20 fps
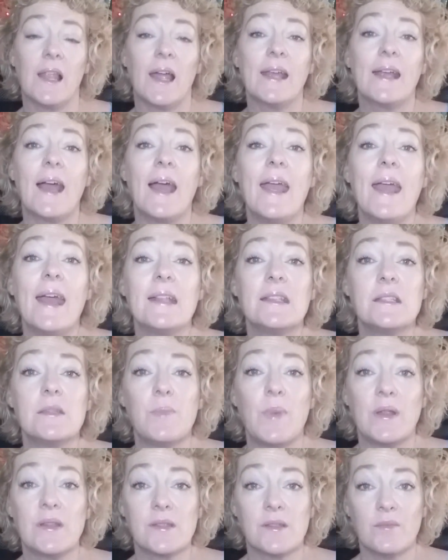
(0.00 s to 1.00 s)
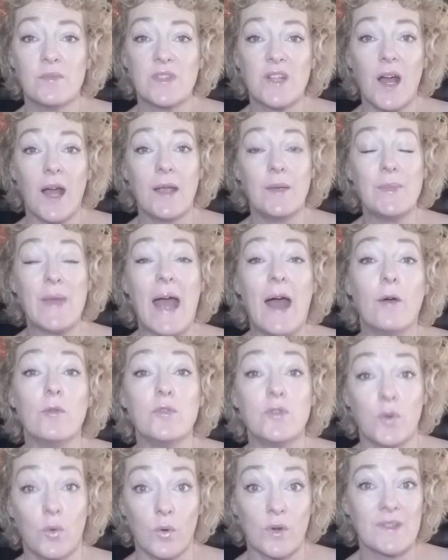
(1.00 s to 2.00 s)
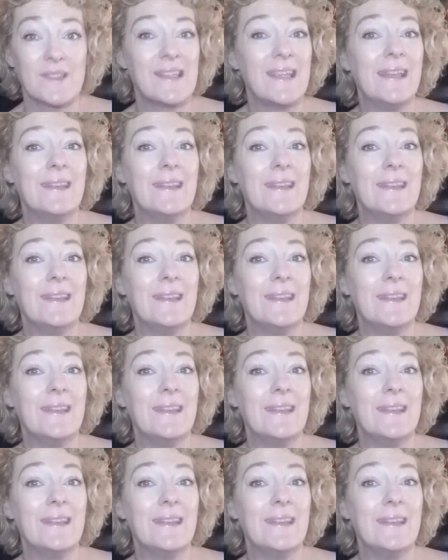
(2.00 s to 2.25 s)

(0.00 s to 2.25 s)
like I had spent some time outdoors